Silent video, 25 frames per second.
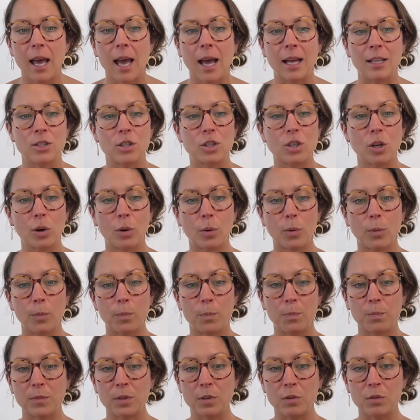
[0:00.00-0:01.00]
And
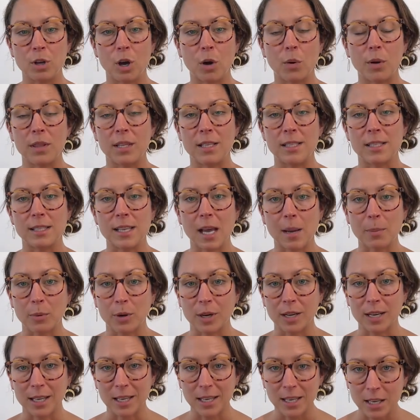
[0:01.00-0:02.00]
so, you know, in the
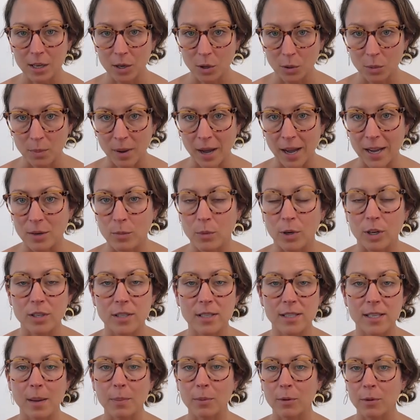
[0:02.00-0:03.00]
separate ego mind, we are
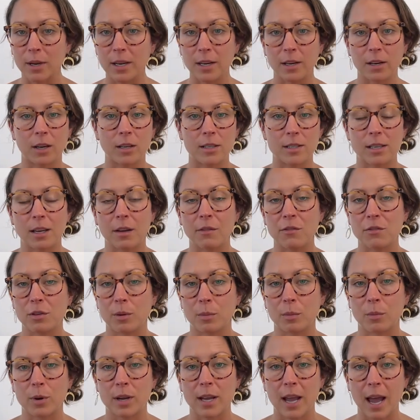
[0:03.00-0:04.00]
separating ourselves
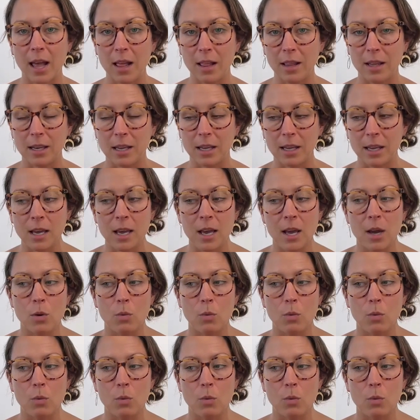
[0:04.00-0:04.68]
from reality.